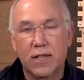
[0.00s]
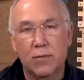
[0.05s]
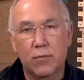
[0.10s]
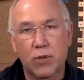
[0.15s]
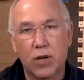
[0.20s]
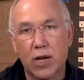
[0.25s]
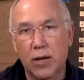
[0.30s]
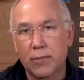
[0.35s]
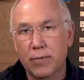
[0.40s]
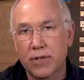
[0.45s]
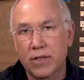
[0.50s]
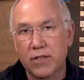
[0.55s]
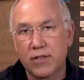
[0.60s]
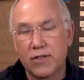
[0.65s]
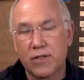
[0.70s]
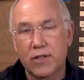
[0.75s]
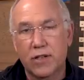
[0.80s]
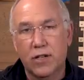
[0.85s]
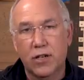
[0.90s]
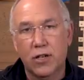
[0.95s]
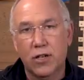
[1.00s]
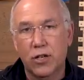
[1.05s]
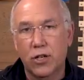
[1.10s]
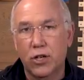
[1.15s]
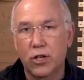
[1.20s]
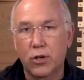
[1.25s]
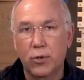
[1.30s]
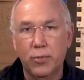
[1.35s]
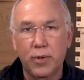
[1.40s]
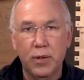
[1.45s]
and propolis. There are
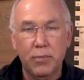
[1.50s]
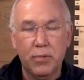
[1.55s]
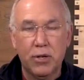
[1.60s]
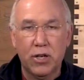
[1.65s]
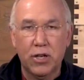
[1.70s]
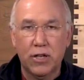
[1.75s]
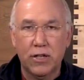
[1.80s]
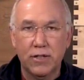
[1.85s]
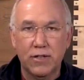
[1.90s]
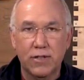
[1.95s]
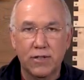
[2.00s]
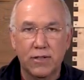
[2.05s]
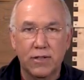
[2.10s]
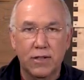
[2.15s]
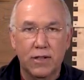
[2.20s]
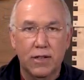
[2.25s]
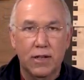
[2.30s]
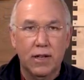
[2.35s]
no bee parts.